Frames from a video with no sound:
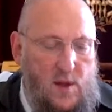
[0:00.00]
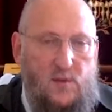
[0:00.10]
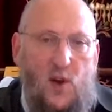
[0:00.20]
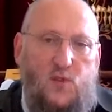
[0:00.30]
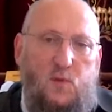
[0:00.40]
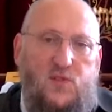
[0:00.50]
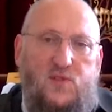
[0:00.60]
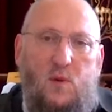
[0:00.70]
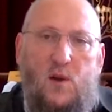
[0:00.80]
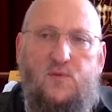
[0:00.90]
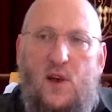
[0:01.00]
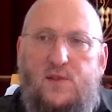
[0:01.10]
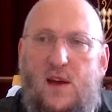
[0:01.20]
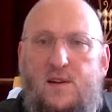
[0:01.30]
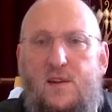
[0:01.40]
Those bushes were in
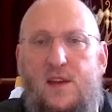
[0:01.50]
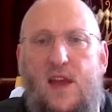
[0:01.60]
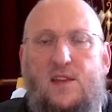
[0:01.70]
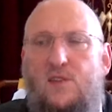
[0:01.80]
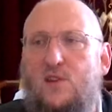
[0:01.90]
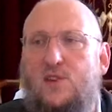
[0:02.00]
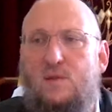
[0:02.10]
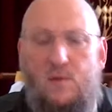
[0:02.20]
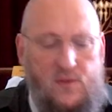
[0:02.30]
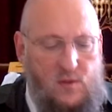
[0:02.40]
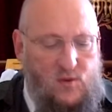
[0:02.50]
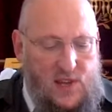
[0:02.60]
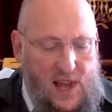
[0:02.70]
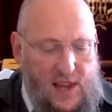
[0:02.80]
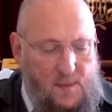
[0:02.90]
Vilna, and his yeshiva was in
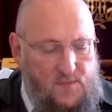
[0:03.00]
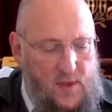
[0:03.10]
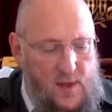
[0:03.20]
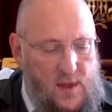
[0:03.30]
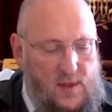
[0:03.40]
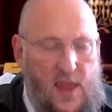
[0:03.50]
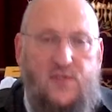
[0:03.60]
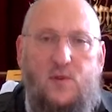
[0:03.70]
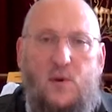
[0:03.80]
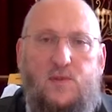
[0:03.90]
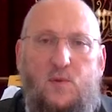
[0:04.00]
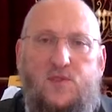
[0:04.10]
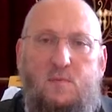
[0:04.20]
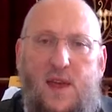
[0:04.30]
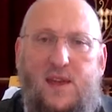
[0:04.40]
Yerushalayim. The answer is it was
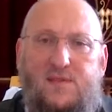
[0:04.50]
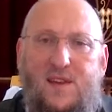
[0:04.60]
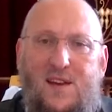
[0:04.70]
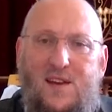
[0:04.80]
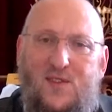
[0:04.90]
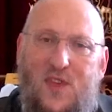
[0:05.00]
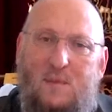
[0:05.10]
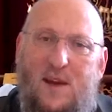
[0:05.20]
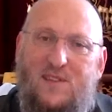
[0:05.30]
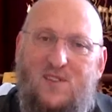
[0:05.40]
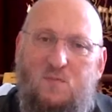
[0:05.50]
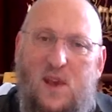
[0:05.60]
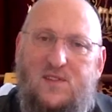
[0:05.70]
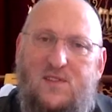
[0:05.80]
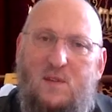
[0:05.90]
the min, tzemach, the
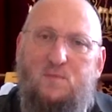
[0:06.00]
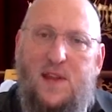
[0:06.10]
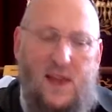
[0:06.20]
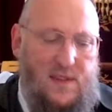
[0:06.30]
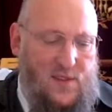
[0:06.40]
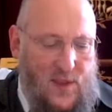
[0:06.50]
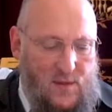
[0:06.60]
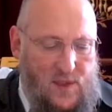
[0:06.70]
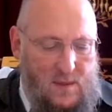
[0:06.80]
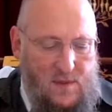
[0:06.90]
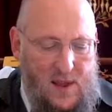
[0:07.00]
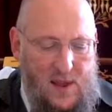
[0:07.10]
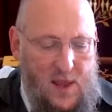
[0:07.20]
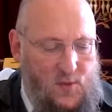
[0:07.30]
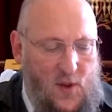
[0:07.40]
species of plant that saved him.
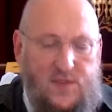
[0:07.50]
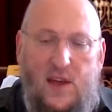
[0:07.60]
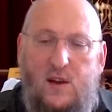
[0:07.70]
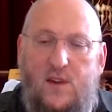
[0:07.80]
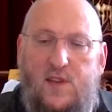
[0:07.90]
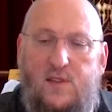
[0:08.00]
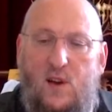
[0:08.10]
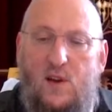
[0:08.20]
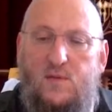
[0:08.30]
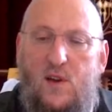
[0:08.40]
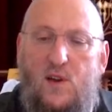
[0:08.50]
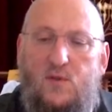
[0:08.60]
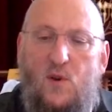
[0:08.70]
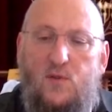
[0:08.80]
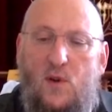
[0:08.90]
He felt Hakaras HaTov
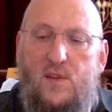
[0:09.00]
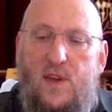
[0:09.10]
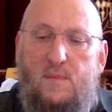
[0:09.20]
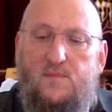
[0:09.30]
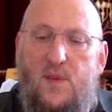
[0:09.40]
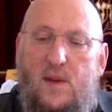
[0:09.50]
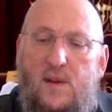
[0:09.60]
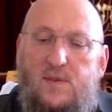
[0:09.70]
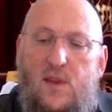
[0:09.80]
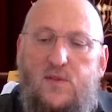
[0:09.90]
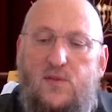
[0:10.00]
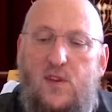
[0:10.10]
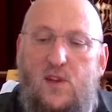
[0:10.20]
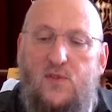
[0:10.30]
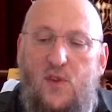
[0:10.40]
towards all of them. This is
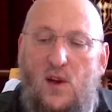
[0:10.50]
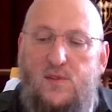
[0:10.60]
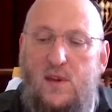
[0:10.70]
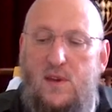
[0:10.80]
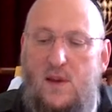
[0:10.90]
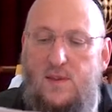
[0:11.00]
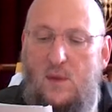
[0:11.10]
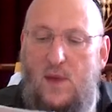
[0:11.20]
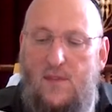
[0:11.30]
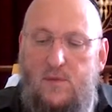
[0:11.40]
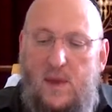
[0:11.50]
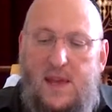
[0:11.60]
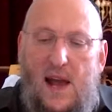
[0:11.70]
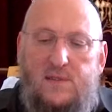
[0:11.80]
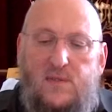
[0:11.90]
the yesod that we have to be
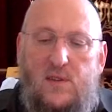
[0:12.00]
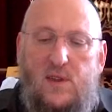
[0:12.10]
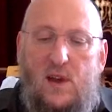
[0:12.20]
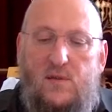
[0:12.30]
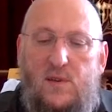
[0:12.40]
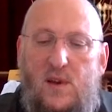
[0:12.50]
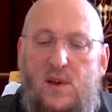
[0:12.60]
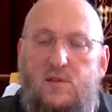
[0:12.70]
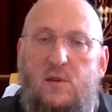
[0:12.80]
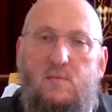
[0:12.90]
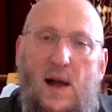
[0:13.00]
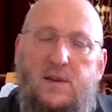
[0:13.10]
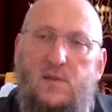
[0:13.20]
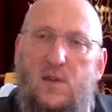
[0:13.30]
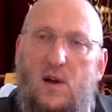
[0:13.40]
cognizant of, to be
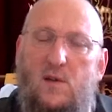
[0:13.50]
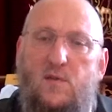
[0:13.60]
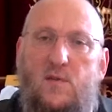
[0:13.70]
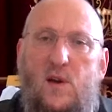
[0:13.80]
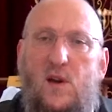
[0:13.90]
makir tov